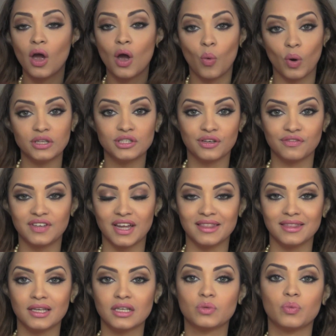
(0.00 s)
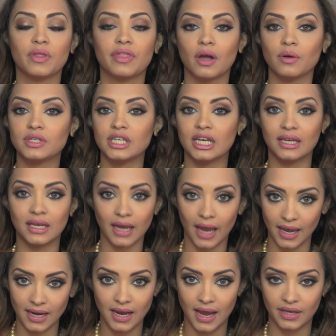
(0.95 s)
Once you've done this, without taking
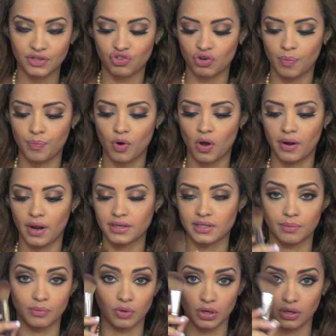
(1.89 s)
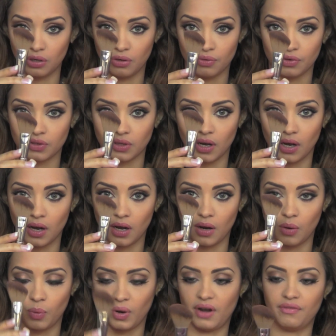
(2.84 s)
any extra product, I'm going to use
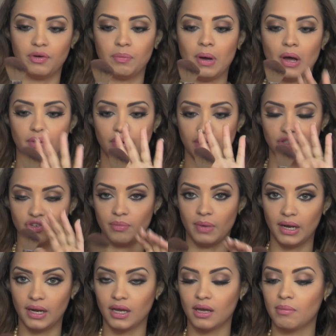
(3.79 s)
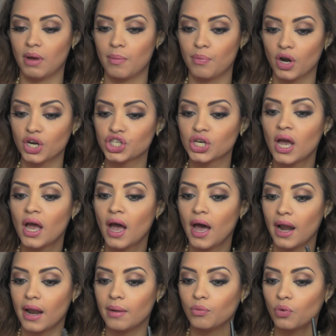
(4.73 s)
whatever powder is remaining in my brush,
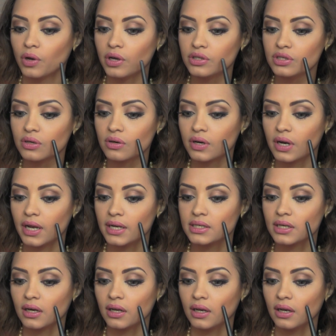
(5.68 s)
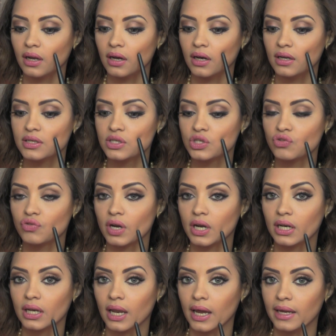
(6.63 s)
and I'm going to create a
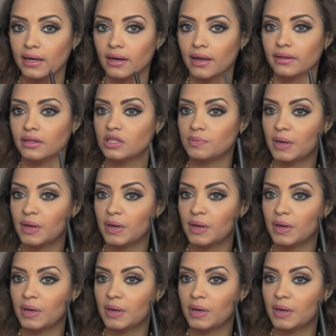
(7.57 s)
straight line like this.